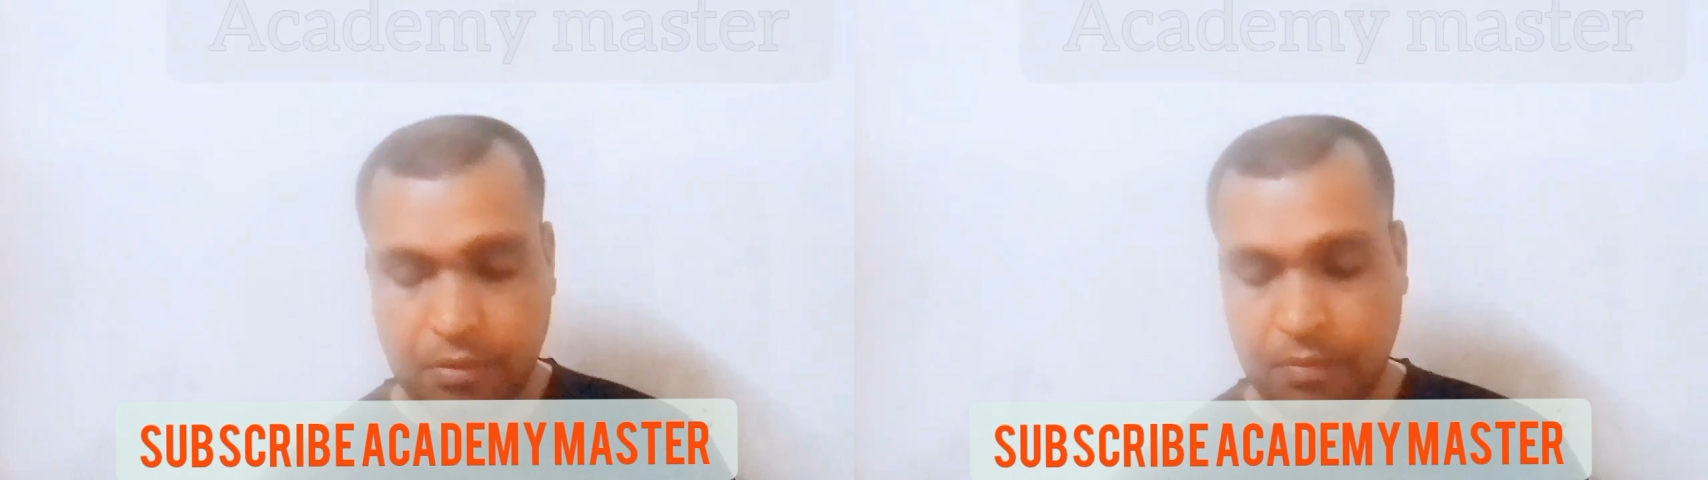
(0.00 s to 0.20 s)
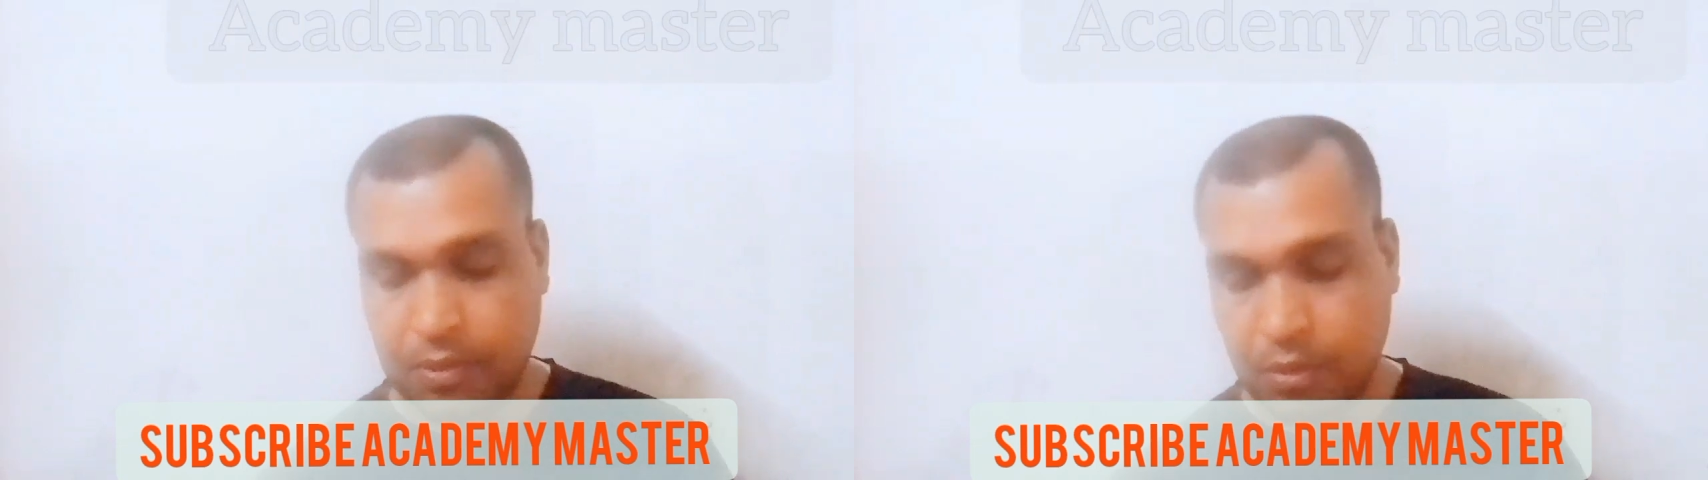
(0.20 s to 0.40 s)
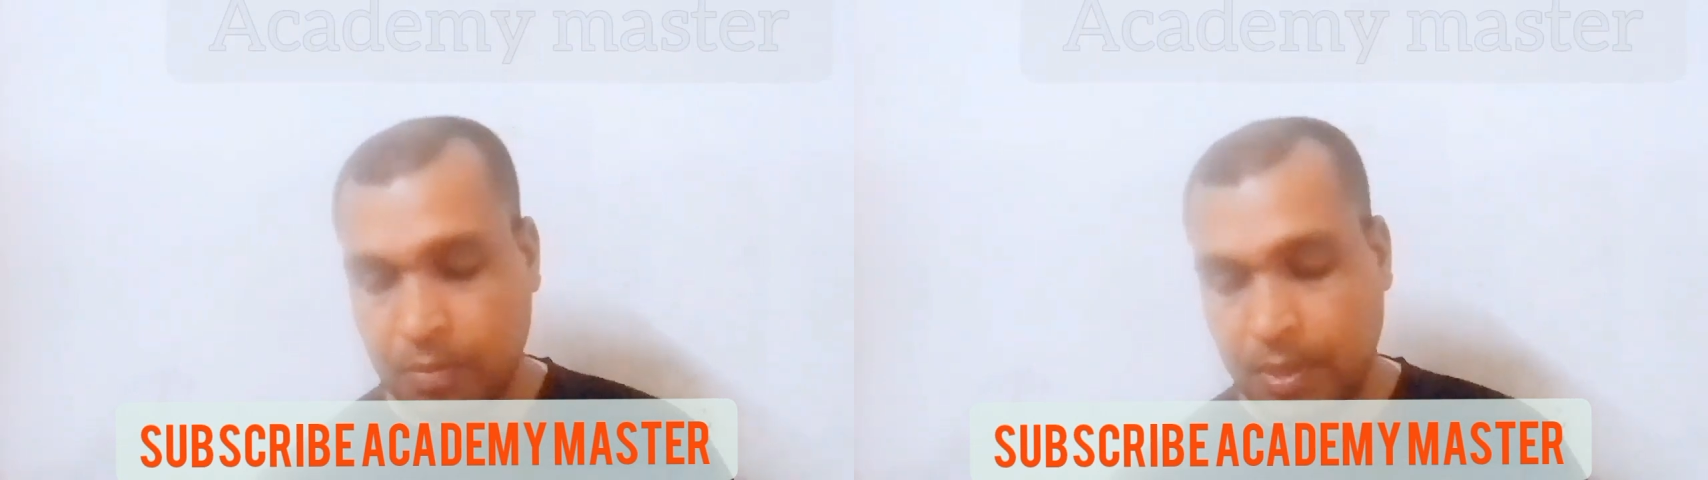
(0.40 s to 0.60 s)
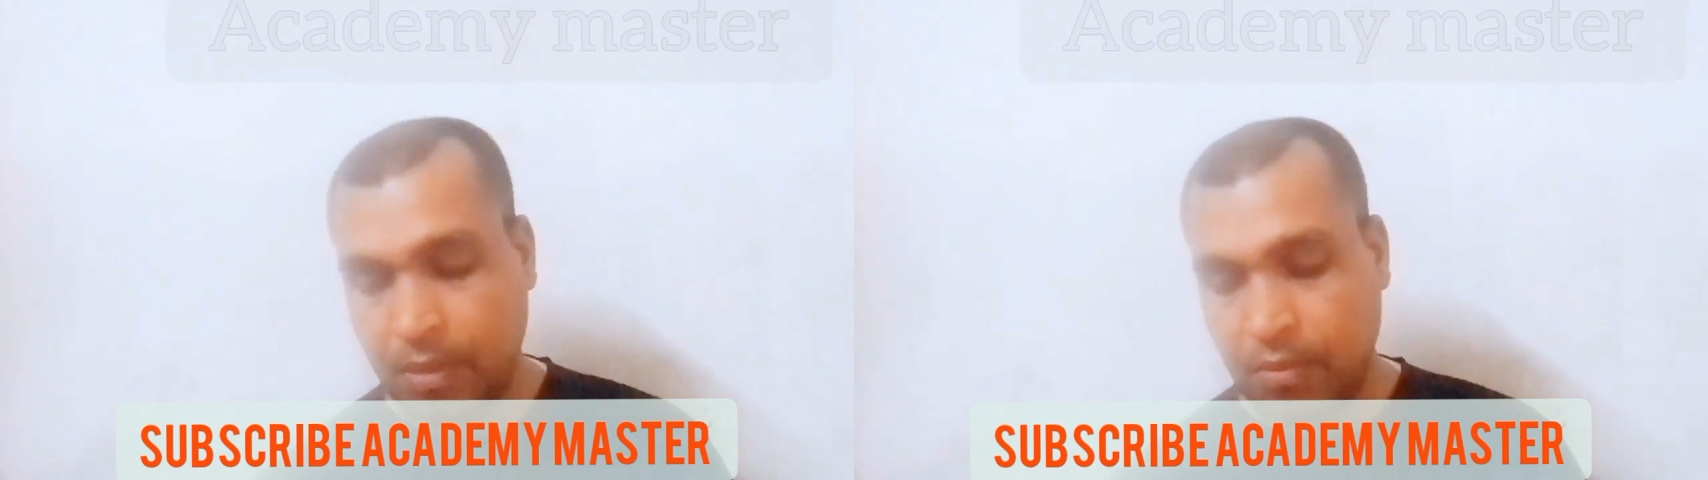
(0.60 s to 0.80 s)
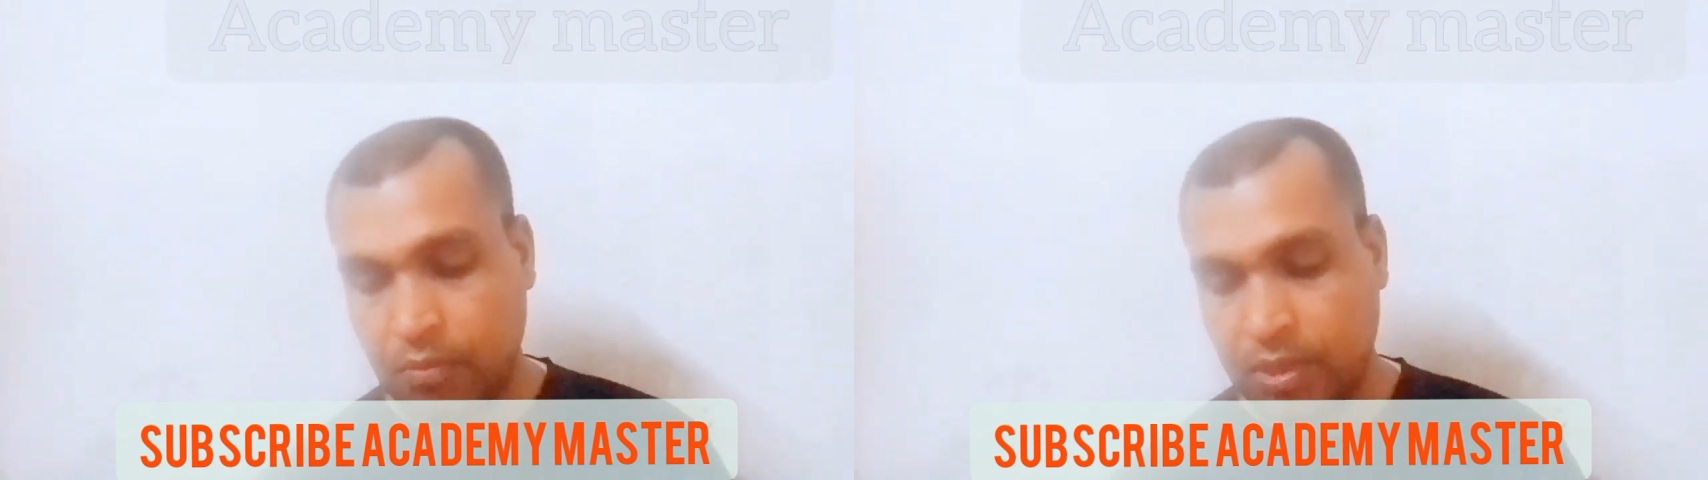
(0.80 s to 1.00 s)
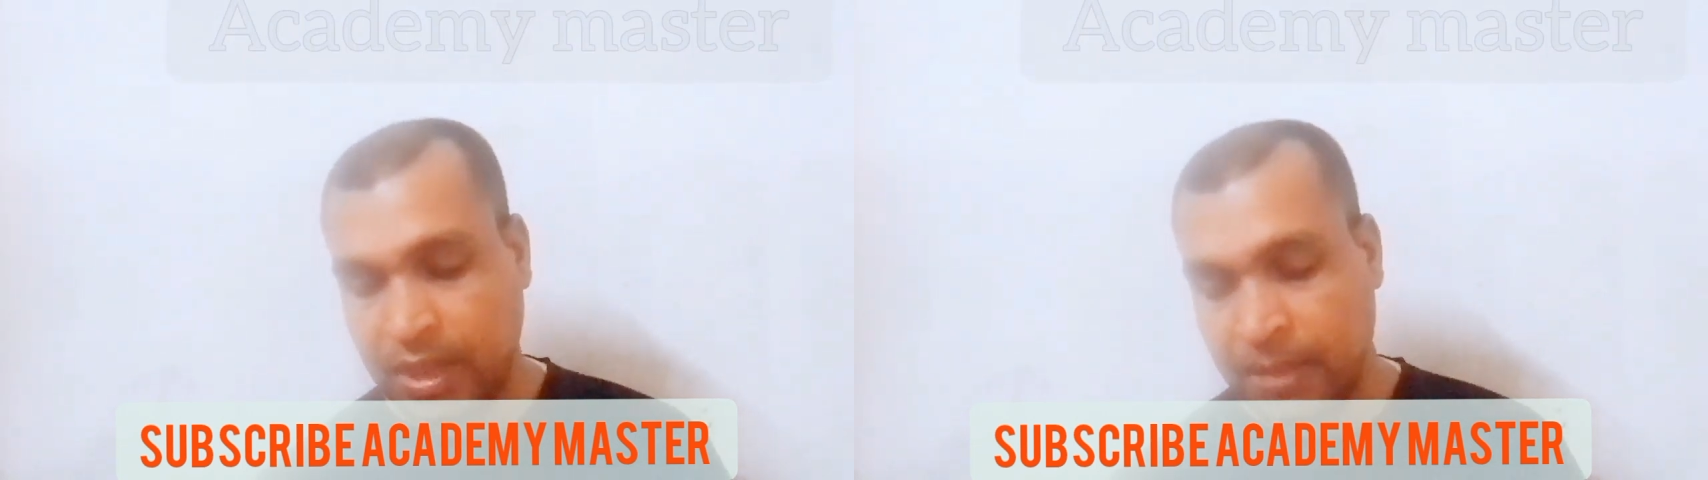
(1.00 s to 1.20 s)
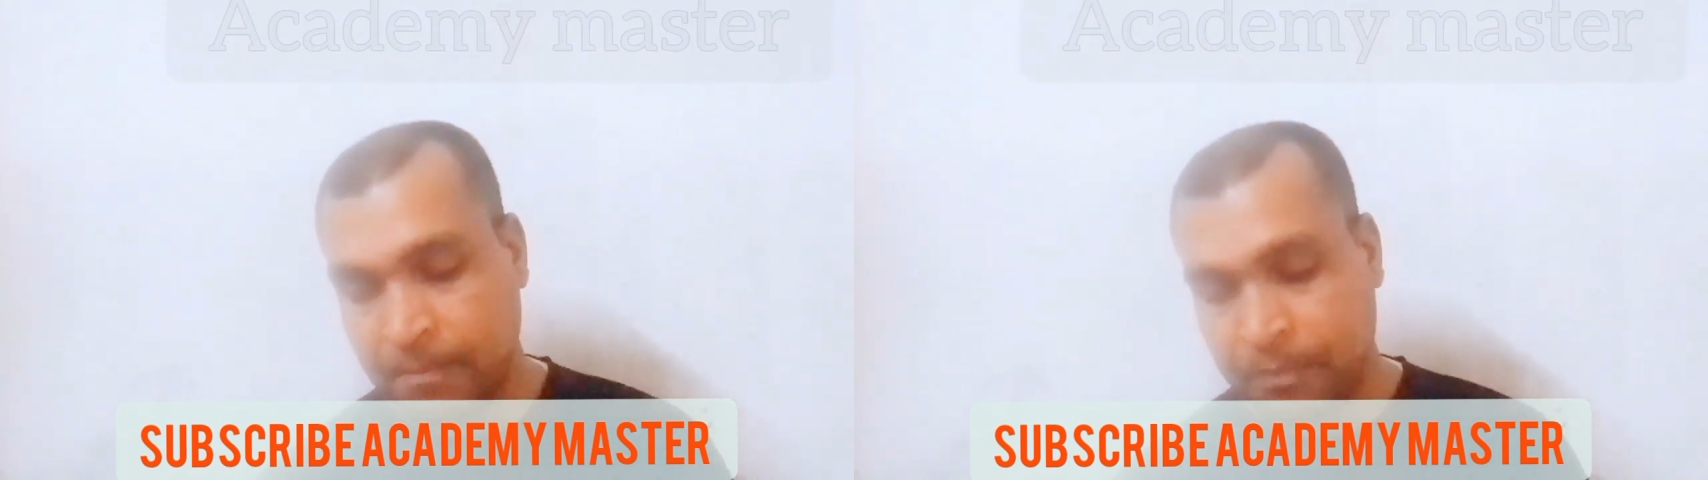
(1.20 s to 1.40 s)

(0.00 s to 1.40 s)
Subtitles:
of a soap along with the